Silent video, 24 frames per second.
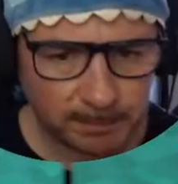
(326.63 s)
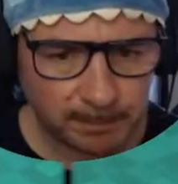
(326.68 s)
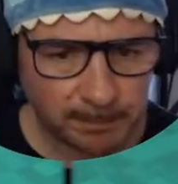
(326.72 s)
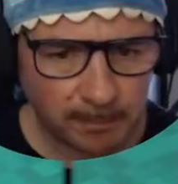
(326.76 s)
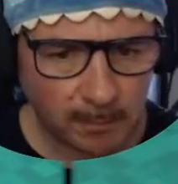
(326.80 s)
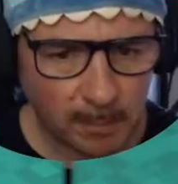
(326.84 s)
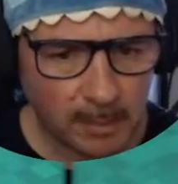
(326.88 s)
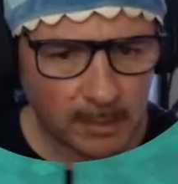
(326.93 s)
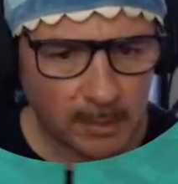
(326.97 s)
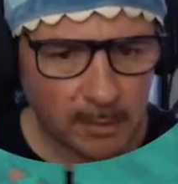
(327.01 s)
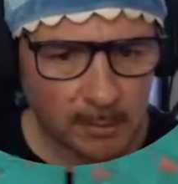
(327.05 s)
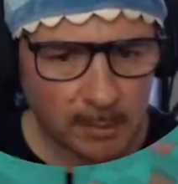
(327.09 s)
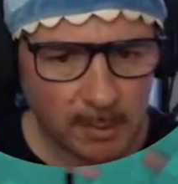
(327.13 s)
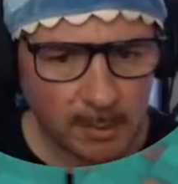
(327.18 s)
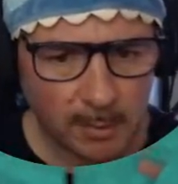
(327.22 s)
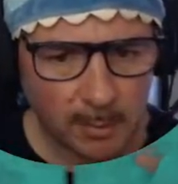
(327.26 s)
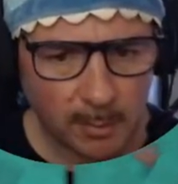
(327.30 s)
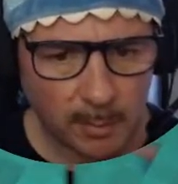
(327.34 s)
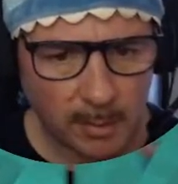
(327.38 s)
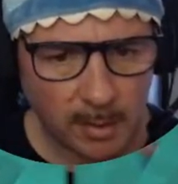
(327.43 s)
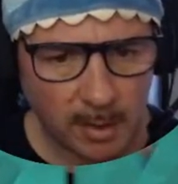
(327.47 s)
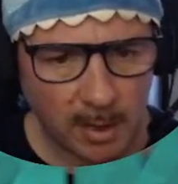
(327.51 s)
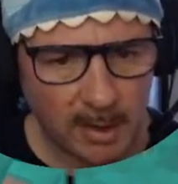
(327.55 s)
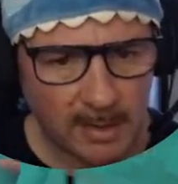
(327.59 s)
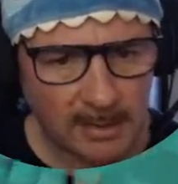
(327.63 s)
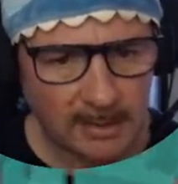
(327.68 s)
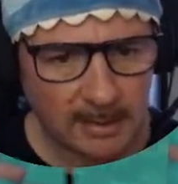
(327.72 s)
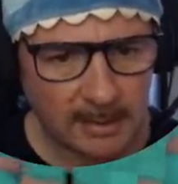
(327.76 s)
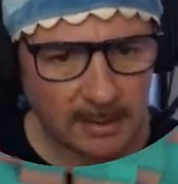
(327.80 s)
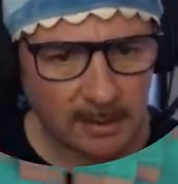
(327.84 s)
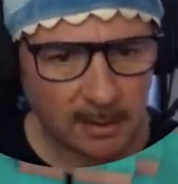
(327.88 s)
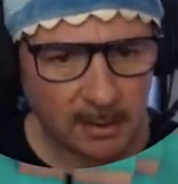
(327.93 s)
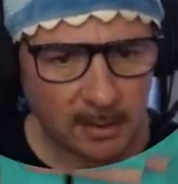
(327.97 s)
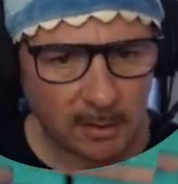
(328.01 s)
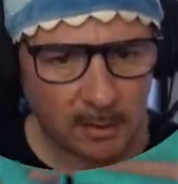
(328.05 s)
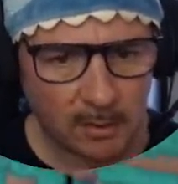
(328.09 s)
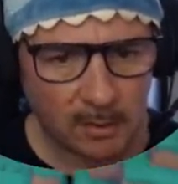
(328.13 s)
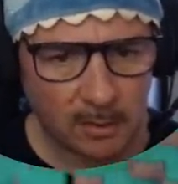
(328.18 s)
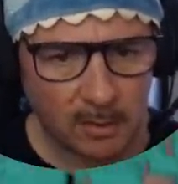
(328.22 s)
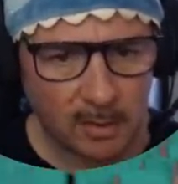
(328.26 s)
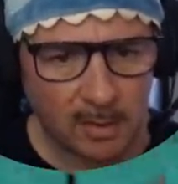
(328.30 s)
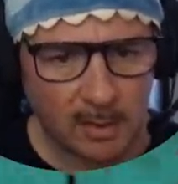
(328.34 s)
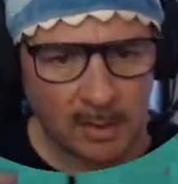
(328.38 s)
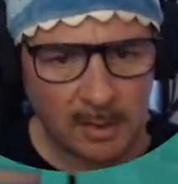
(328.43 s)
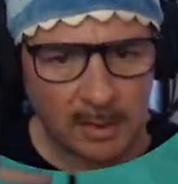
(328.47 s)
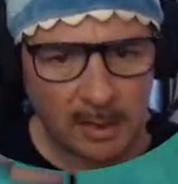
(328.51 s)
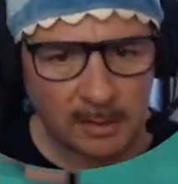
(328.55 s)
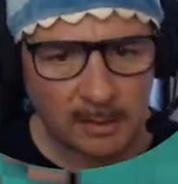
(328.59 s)
we do want to do it nicely though.
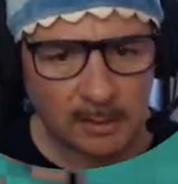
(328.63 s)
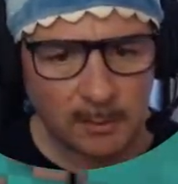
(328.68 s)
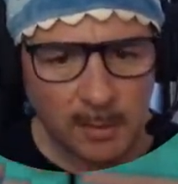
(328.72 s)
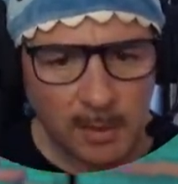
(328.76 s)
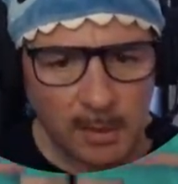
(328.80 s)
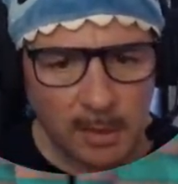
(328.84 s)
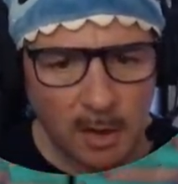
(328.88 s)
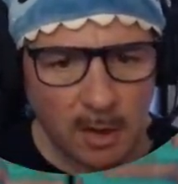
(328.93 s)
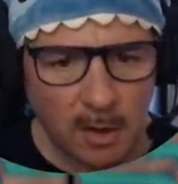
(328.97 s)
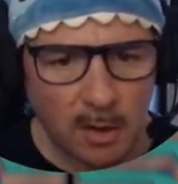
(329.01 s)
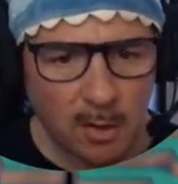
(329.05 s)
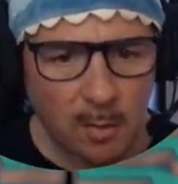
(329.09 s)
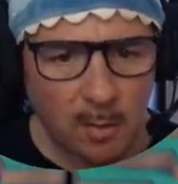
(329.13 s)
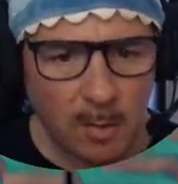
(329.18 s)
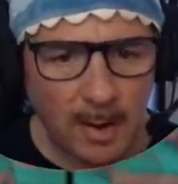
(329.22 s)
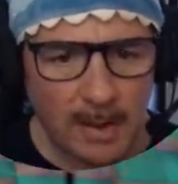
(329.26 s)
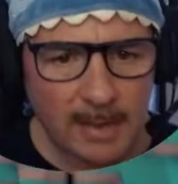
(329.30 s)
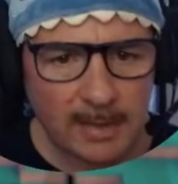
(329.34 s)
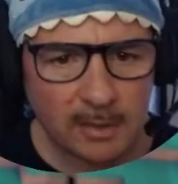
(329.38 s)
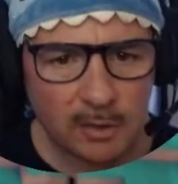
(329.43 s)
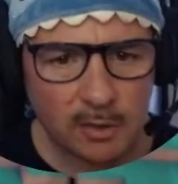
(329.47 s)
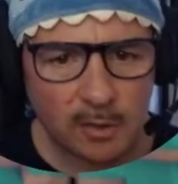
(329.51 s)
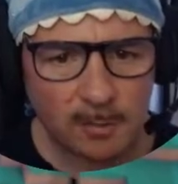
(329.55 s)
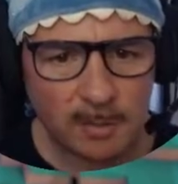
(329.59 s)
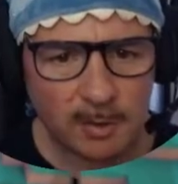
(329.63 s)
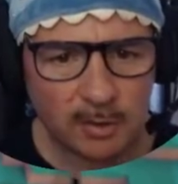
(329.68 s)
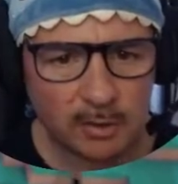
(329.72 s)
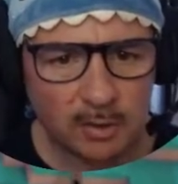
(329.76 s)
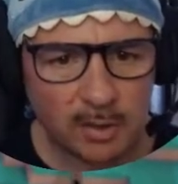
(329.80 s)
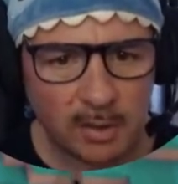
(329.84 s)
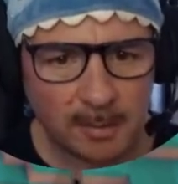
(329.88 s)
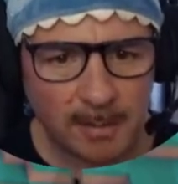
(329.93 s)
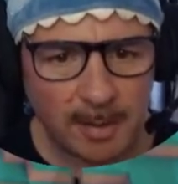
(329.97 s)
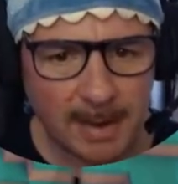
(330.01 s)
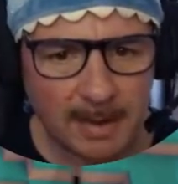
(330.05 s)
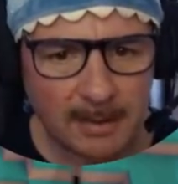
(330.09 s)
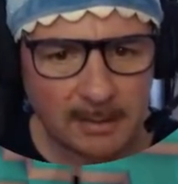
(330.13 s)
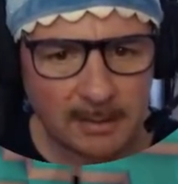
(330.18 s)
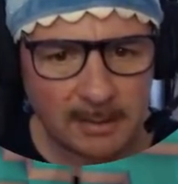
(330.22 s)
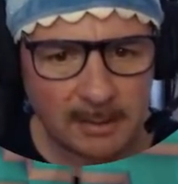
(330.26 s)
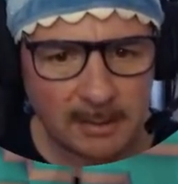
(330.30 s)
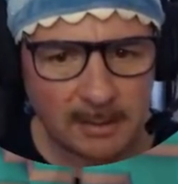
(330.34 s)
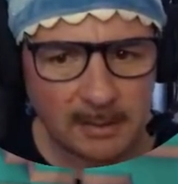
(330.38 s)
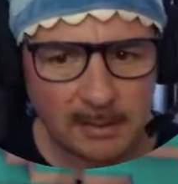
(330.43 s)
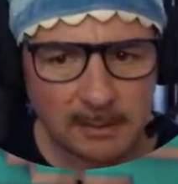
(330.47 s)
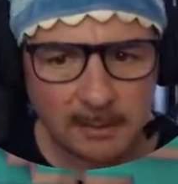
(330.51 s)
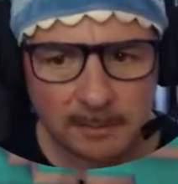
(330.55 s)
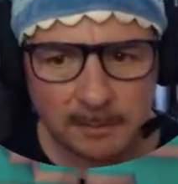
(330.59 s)
I don't want to knock away too much of the
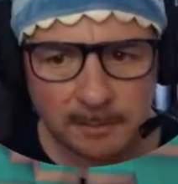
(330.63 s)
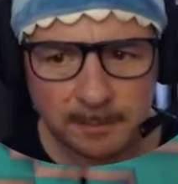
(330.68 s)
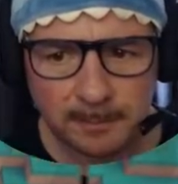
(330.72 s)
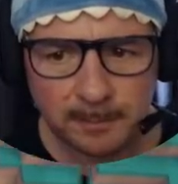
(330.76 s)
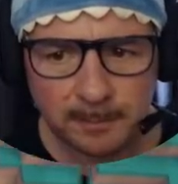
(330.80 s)
mountain.